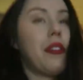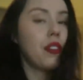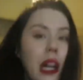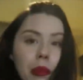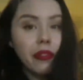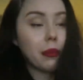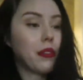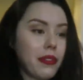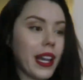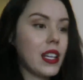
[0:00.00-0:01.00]
If you come up
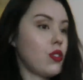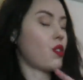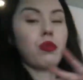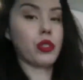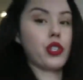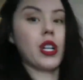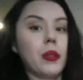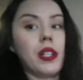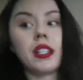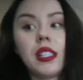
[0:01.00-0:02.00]
from a flight, you just wanna
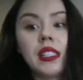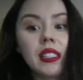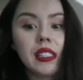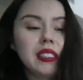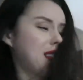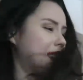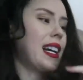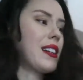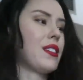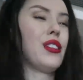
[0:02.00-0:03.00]
shower.
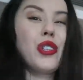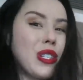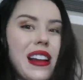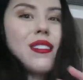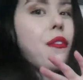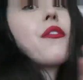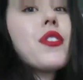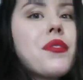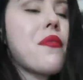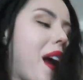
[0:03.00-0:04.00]
I don't know. It's just like
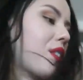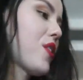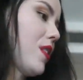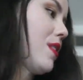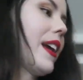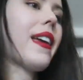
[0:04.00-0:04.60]
first reaction,